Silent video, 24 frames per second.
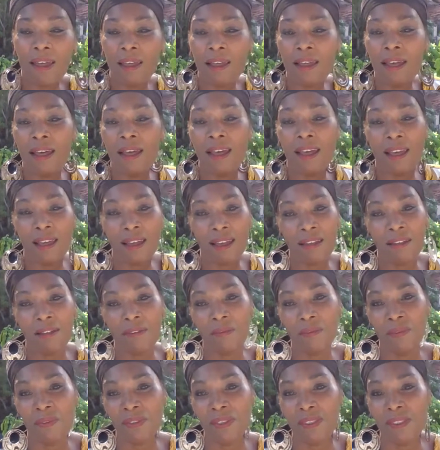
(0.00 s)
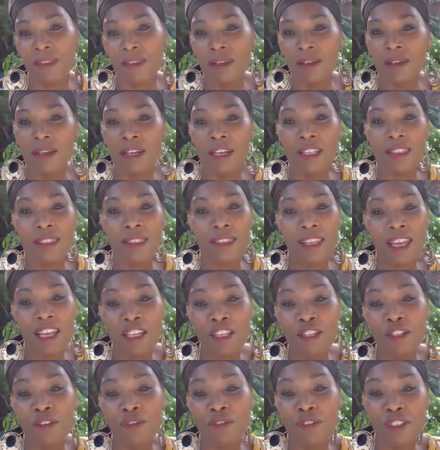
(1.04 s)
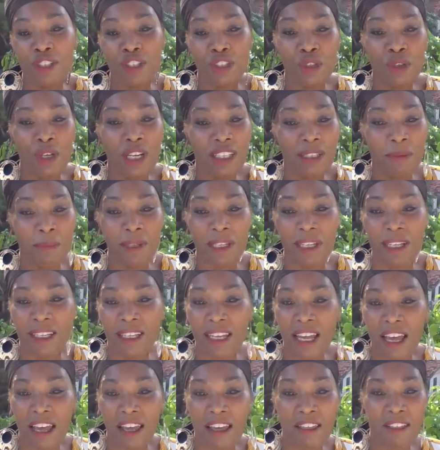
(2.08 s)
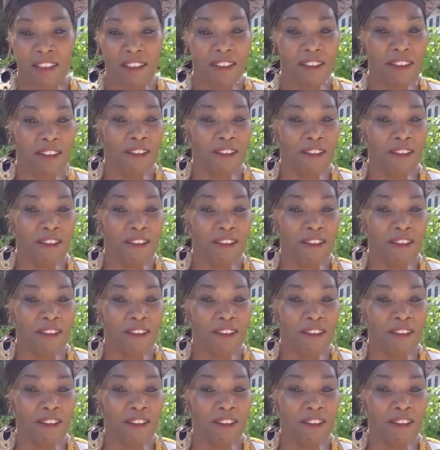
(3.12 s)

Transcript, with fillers: Hey, thank you for joining me again